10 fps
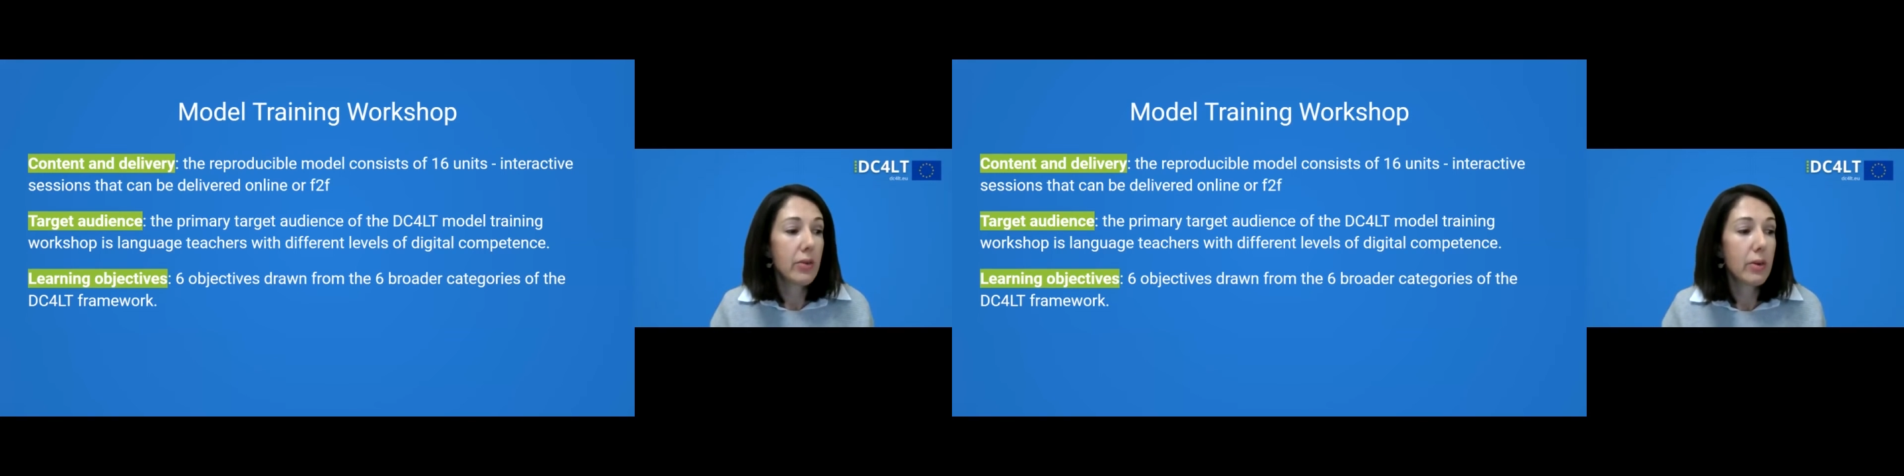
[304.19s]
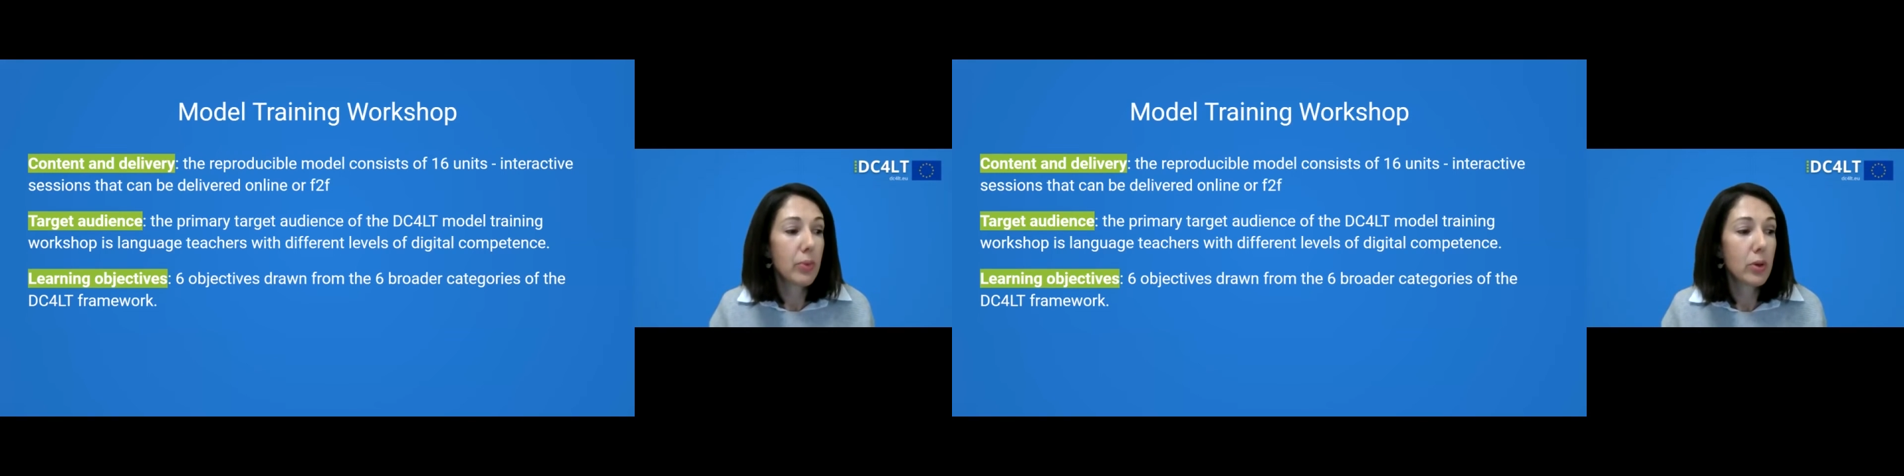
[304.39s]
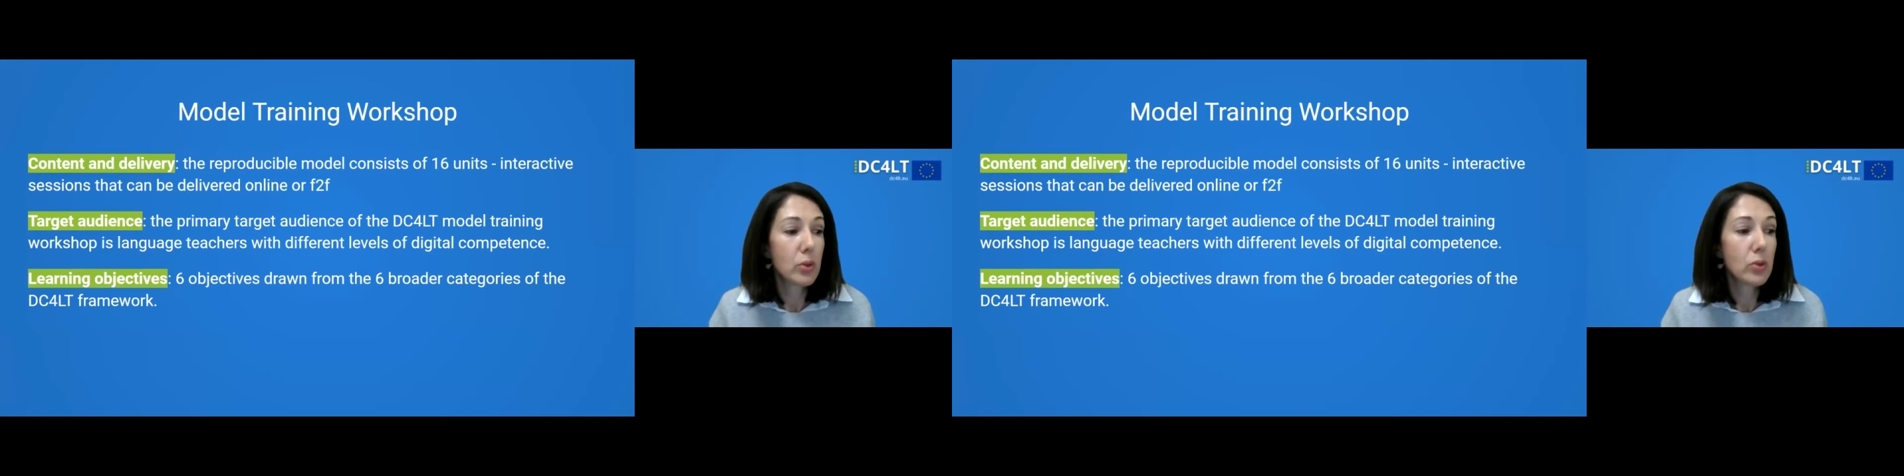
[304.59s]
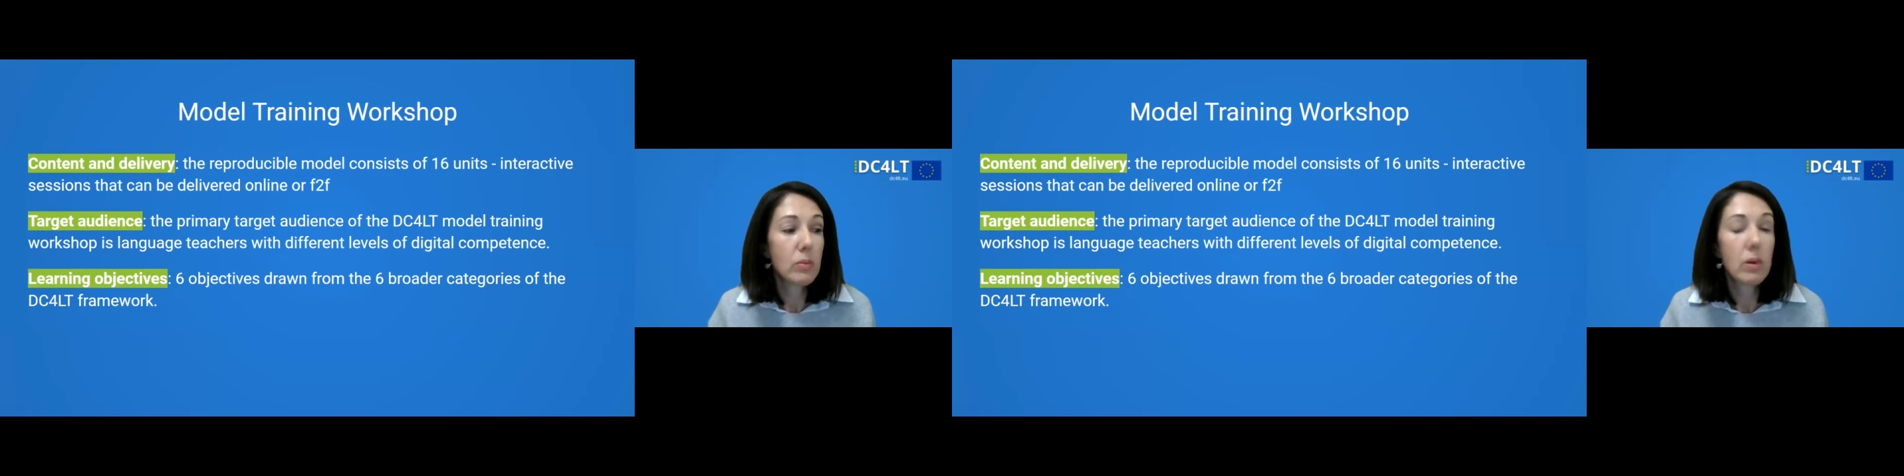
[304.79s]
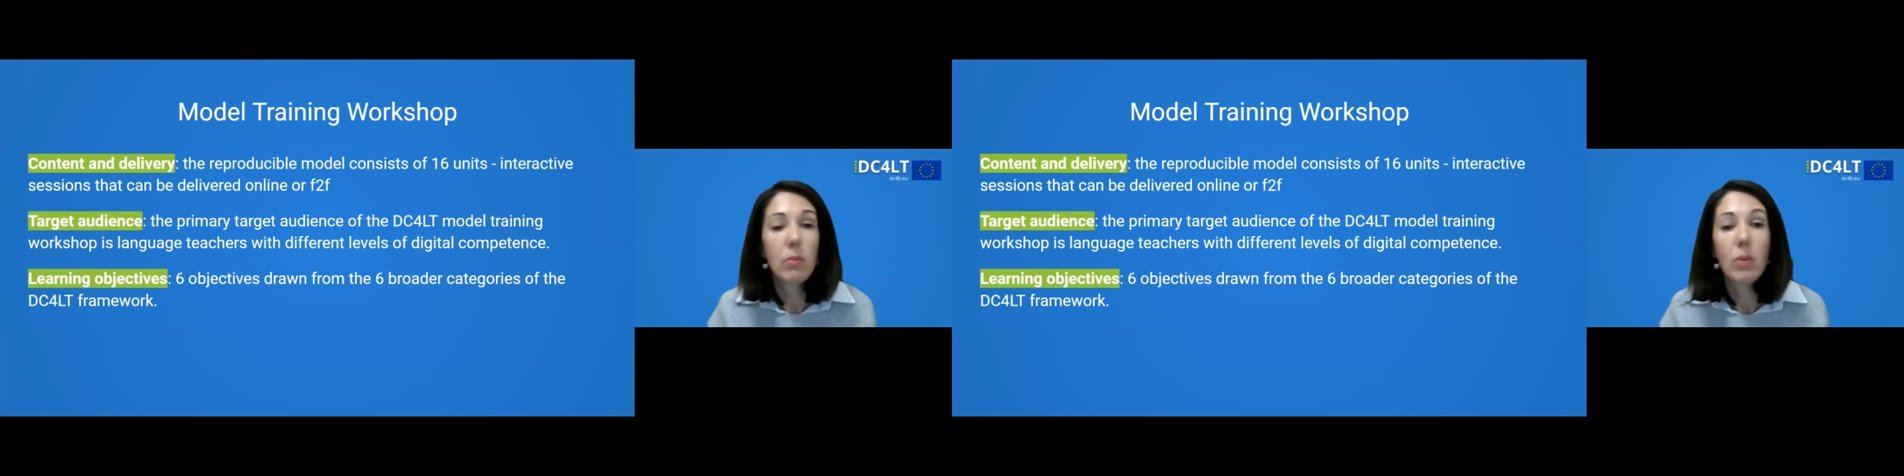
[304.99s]

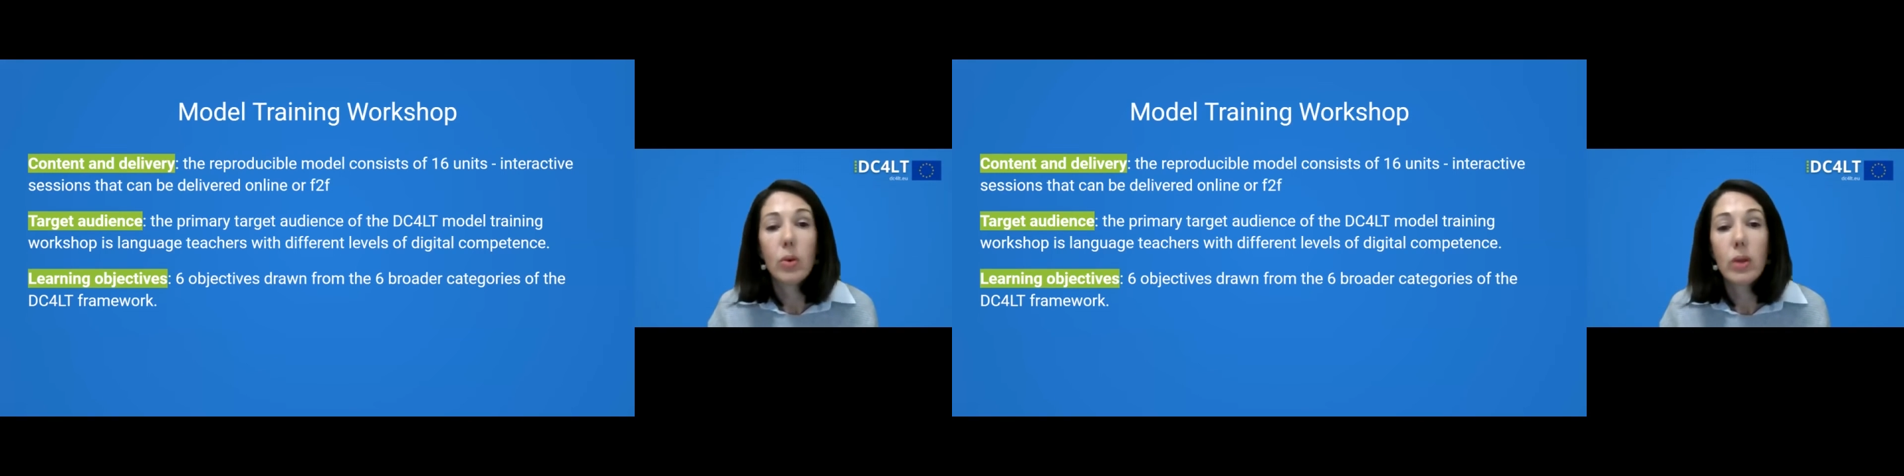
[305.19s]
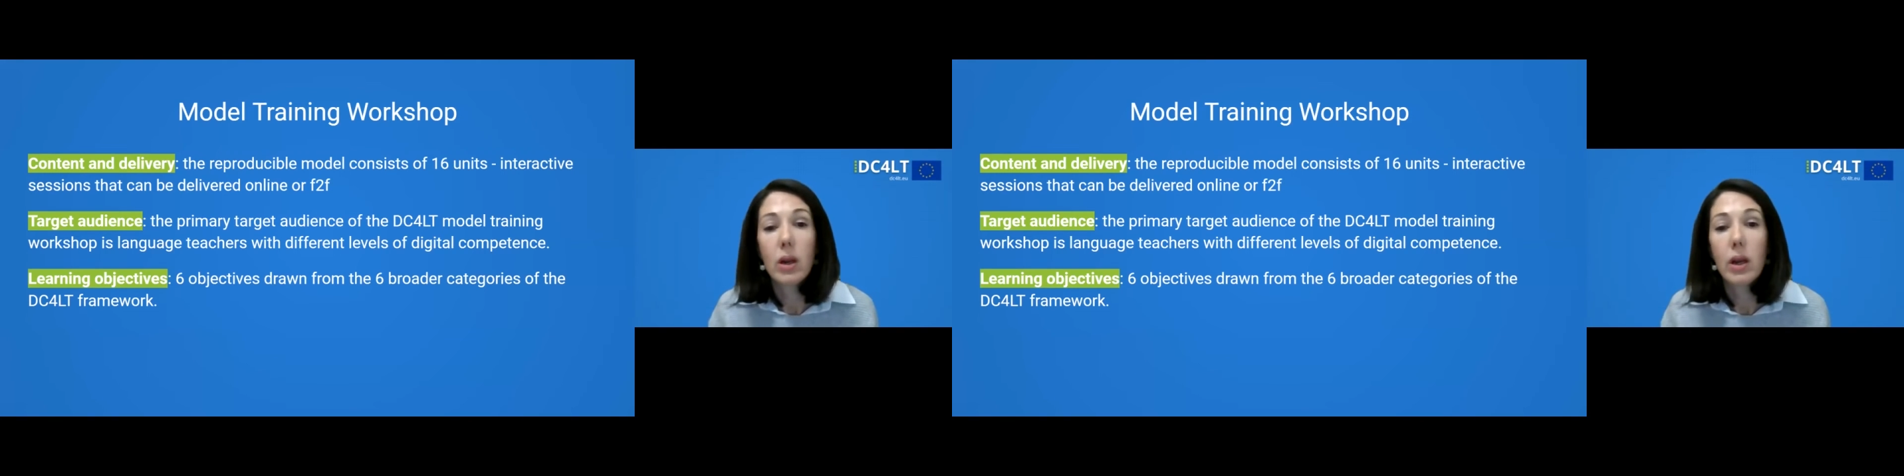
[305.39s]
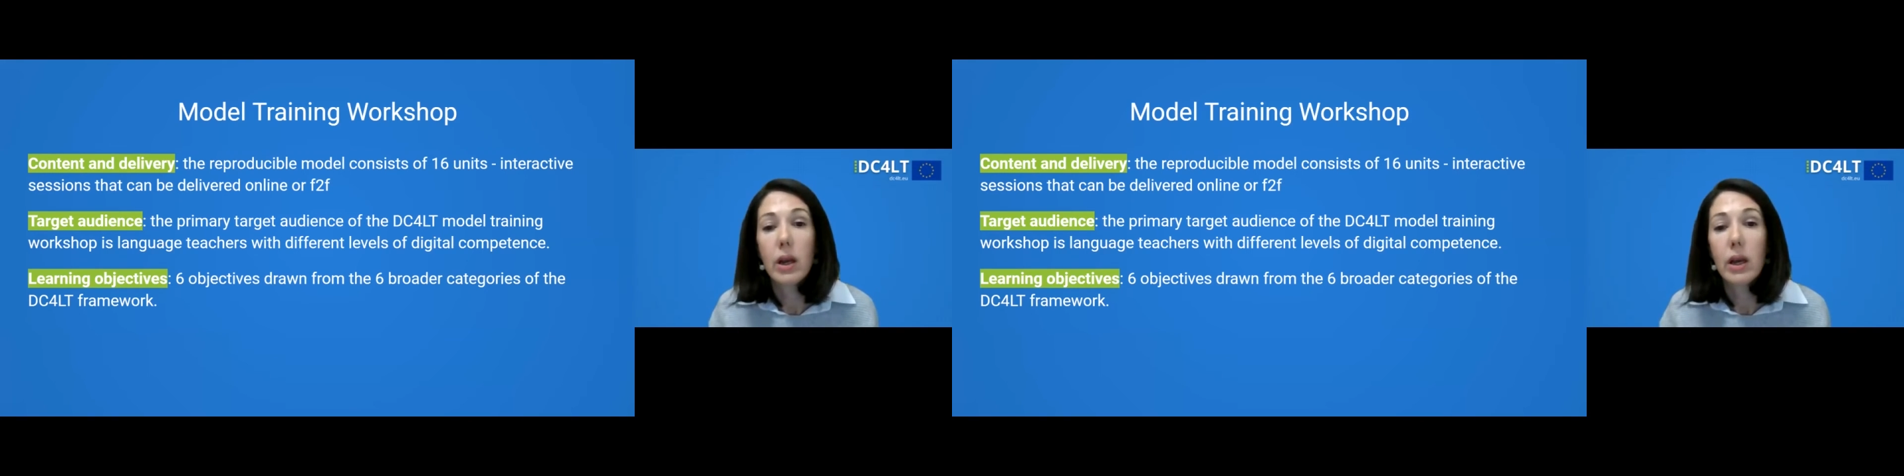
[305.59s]
reproducible model